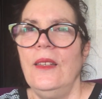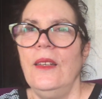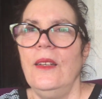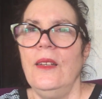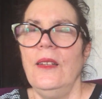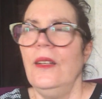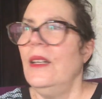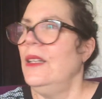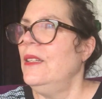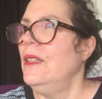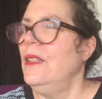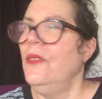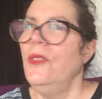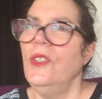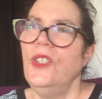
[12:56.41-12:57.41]
I
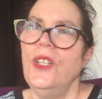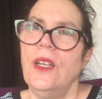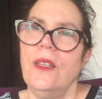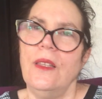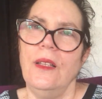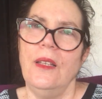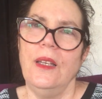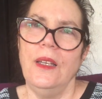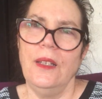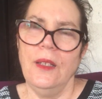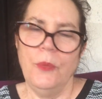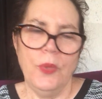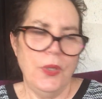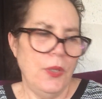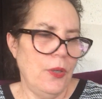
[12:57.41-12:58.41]
didn't even check the light.
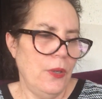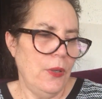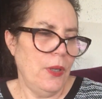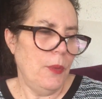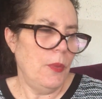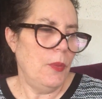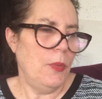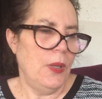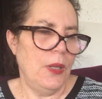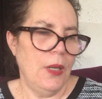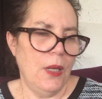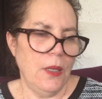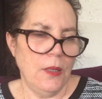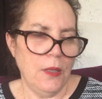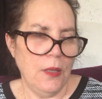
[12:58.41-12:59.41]
I'm sorry, I'm a bit
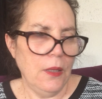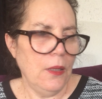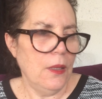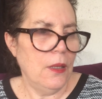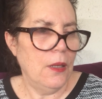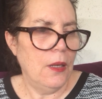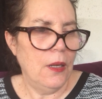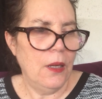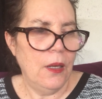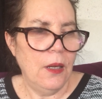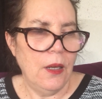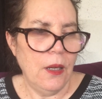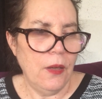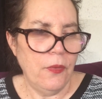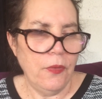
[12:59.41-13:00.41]
lazy
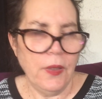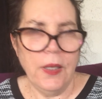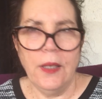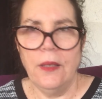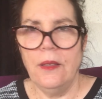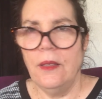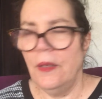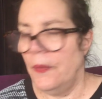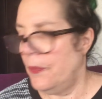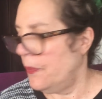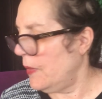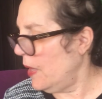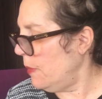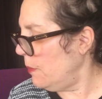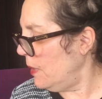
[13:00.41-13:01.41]
of late.
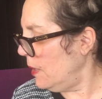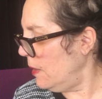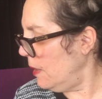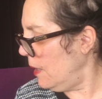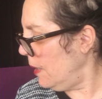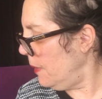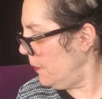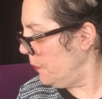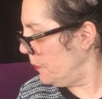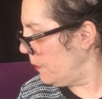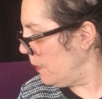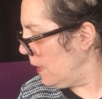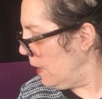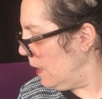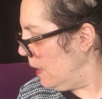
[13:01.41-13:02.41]
I made that.
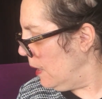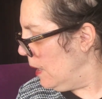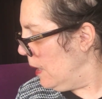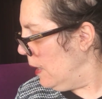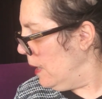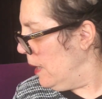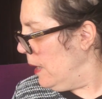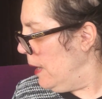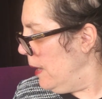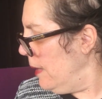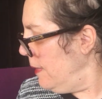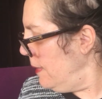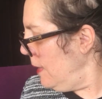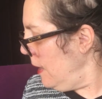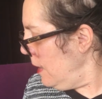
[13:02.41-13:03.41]

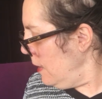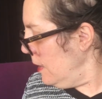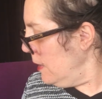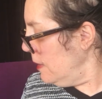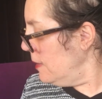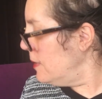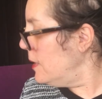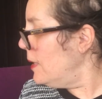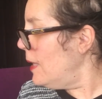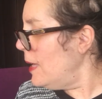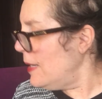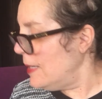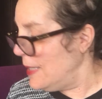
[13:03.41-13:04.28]
Then, there's a lot of